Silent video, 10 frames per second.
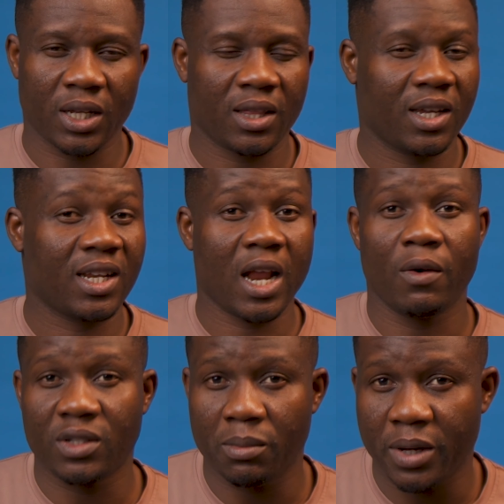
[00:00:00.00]
I think now
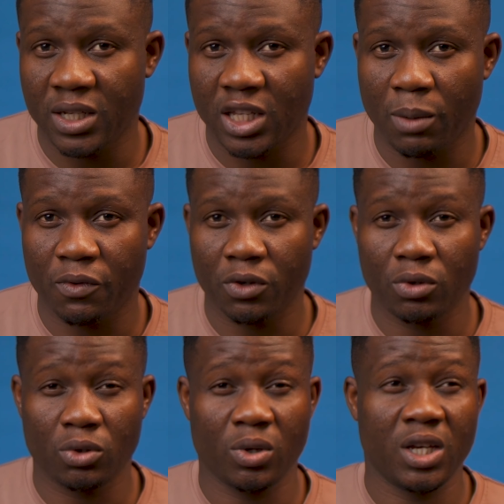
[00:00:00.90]
is the best time for
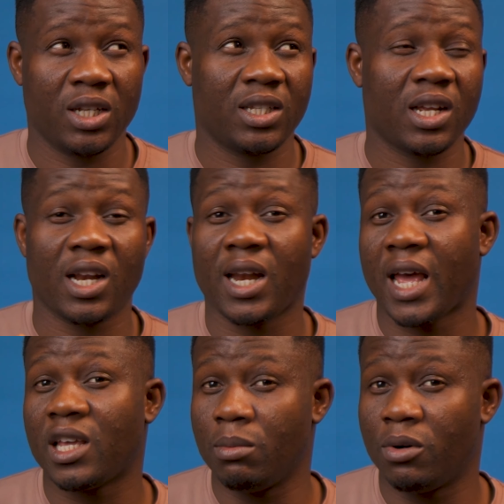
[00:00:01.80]
you to hit the
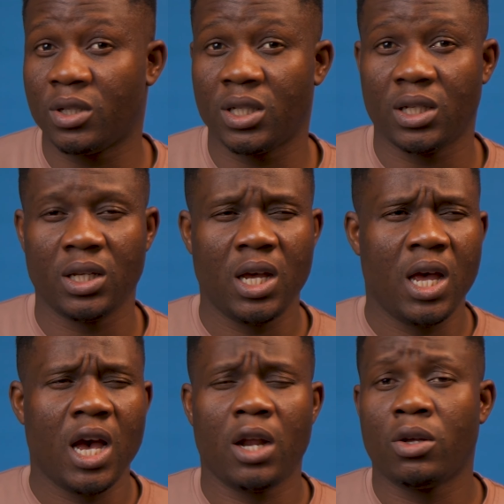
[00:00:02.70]
like button
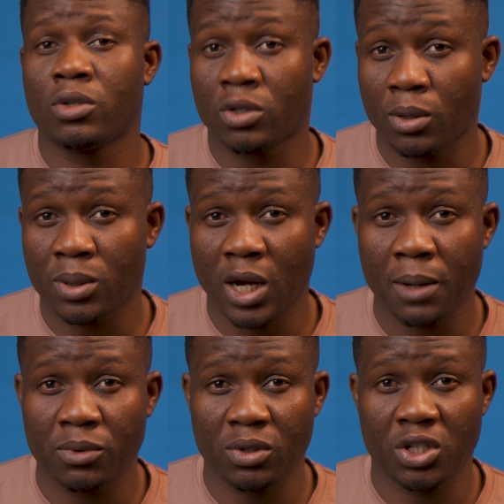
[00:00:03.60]
and also
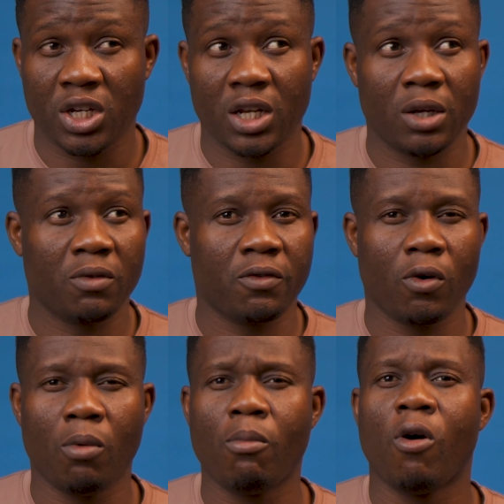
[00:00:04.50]
subscribe to the channel
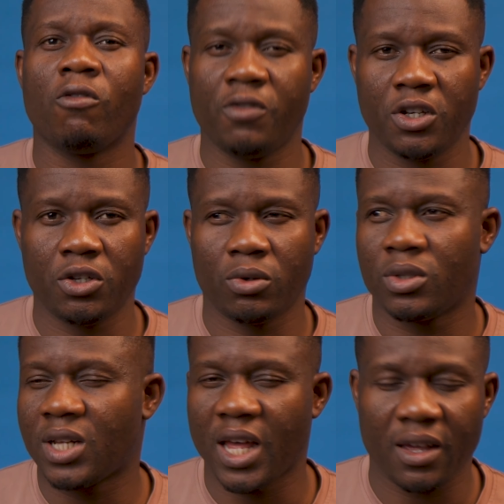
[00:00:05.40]
for more
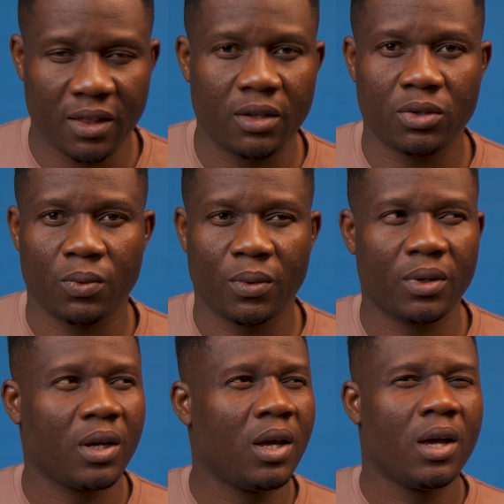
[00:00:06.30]
videos like this one.